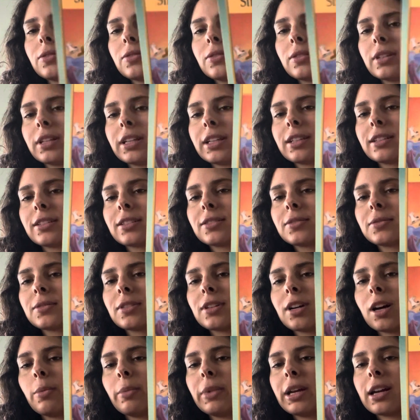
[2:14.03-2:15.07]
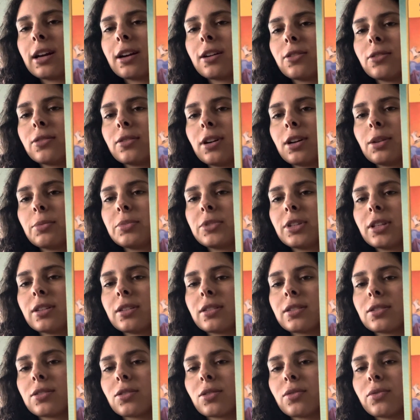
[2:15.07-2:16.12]
like coming out up to the
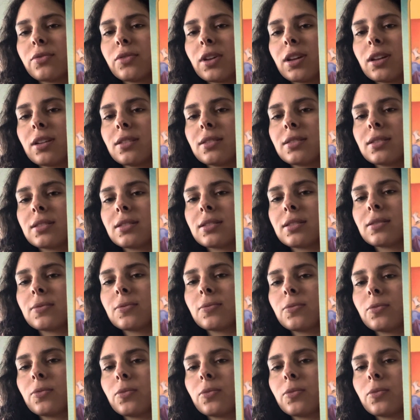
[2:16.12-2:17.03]
surface.